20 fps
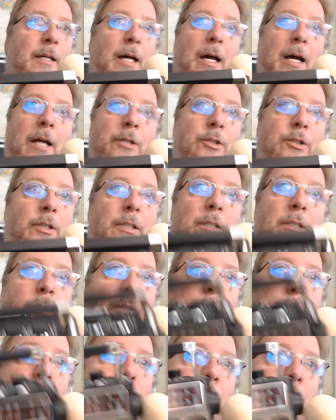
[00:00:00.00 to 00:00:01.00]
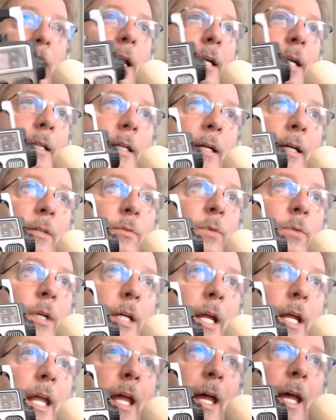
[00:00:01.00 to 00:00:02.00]
actually looks a lot like what
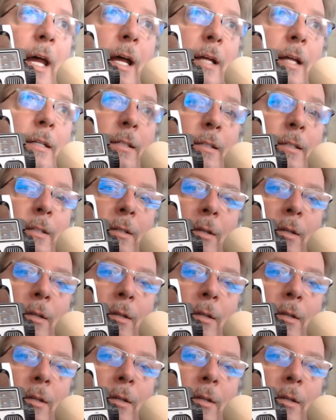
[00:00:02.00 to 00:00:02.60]
I had